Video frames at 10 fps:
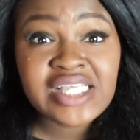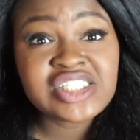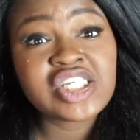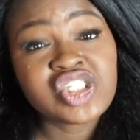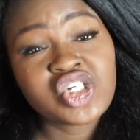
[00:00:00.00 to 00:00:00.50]
Hi
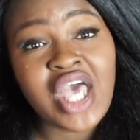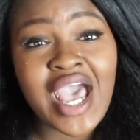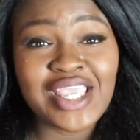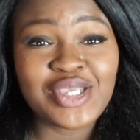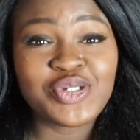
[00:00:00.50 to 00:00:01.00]
Chicsters,
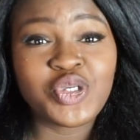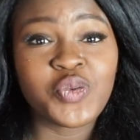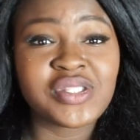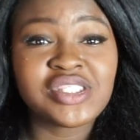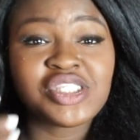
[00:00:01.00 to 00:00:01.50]
hi
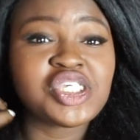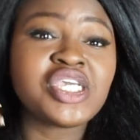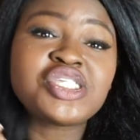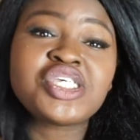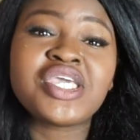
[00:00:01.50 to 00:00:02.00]
YouTube, it's
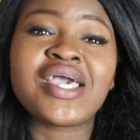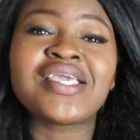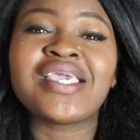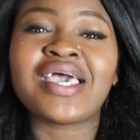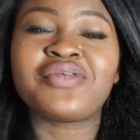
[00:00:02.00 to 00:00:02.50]
Chi Chi
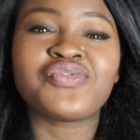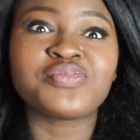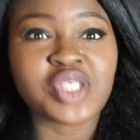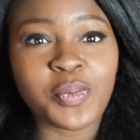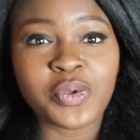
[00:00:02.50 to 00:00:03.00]
again
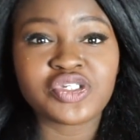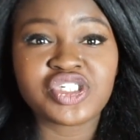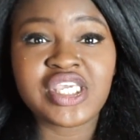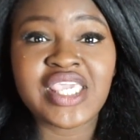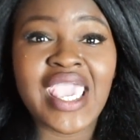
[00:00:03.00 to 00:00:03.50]
from Supple
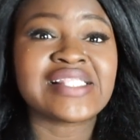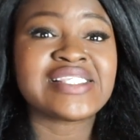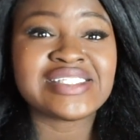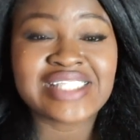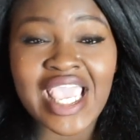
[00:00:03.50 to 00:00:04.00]
Chic and
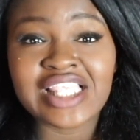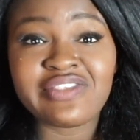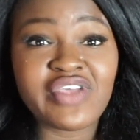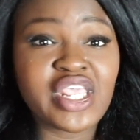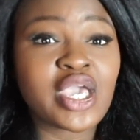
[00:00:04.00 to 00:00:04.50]

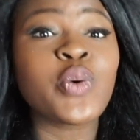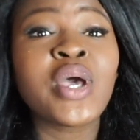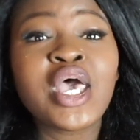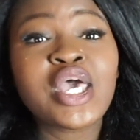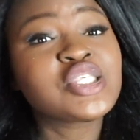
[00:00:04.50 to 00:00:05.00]
today's video
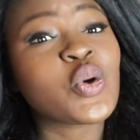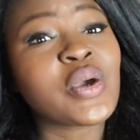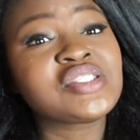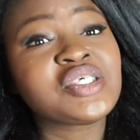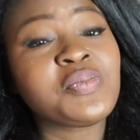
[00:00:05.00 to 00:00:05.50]
is
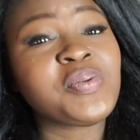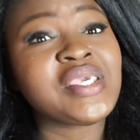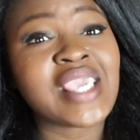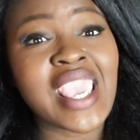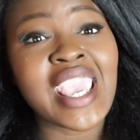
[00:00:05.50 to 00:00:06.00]
going to
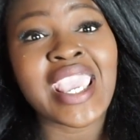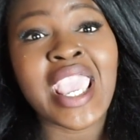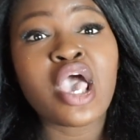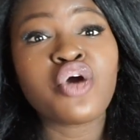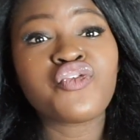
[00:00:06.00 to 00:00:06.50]
be
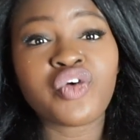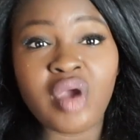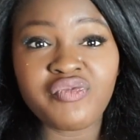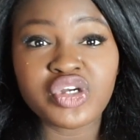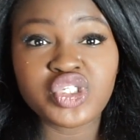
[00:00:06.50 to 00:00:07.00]
a
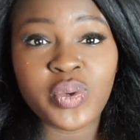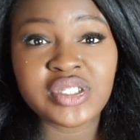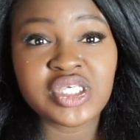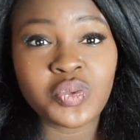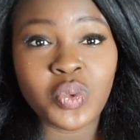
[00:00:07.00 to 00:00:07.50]
Forever
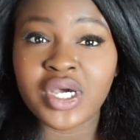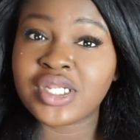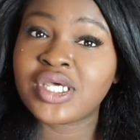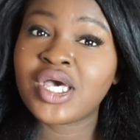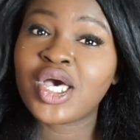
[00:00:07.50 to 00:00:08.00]

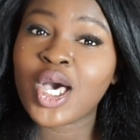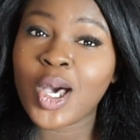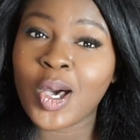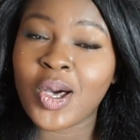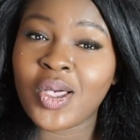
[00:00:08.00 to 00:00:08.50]
21
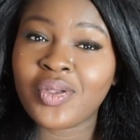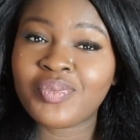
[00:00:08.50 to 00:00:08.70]
haul.